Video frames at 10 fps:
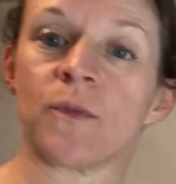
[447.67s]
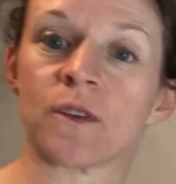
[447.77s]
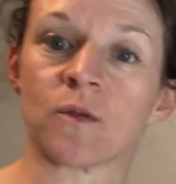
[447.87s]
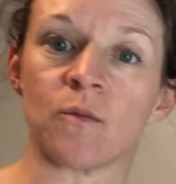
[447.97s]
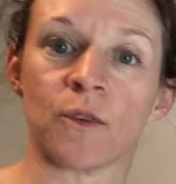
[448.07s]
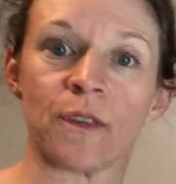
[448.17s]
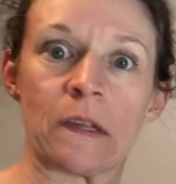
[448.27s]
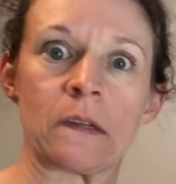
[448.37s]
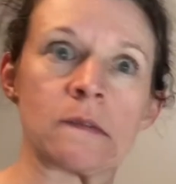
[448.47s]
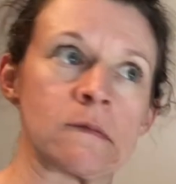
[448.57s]
there's one more
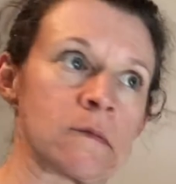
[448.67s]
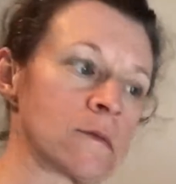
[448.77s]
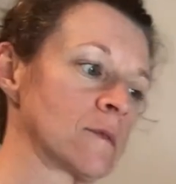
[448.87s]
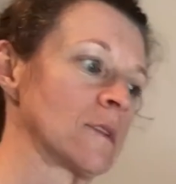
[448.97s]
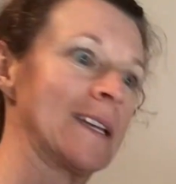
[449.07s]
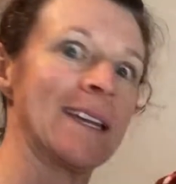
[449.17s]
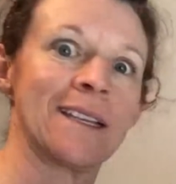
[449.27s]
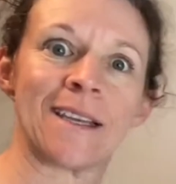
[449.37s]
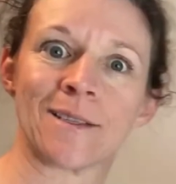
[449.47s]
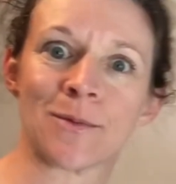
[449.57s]
thing.
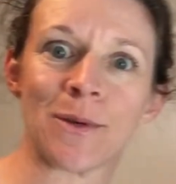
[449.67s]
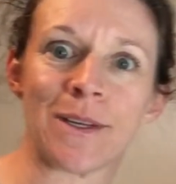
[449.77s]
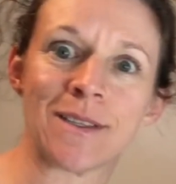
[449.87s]
And guess what?